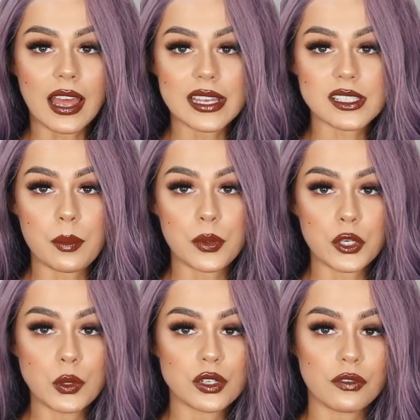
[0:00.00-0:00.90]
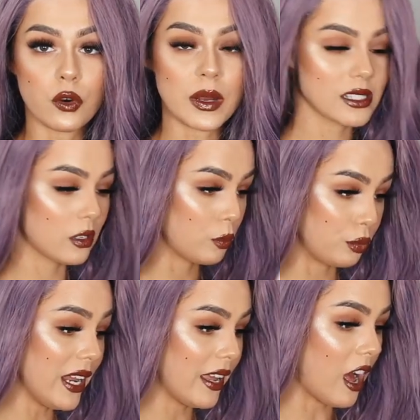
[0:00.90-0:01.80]
That is beautiful. It's
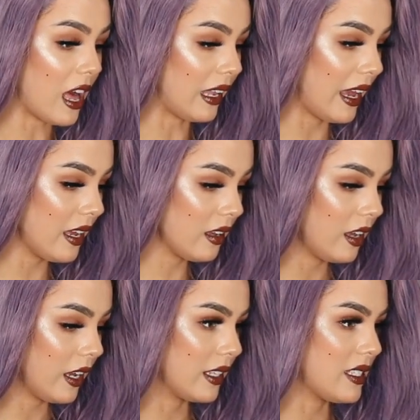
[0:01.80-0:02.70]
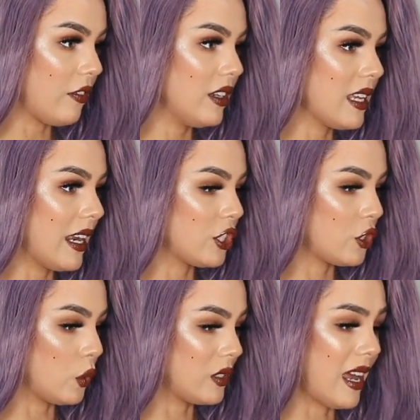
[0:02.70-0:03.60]
pretty curly. Can definitely tell it's
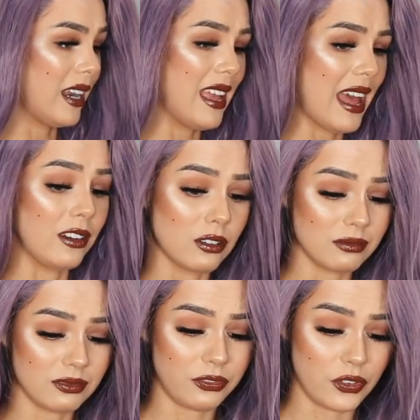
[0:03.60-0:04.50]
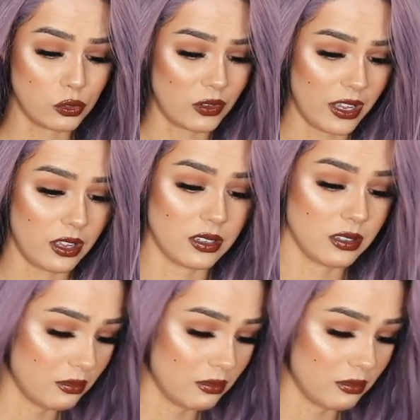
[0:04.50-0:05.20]
shorter. And again, feels really good.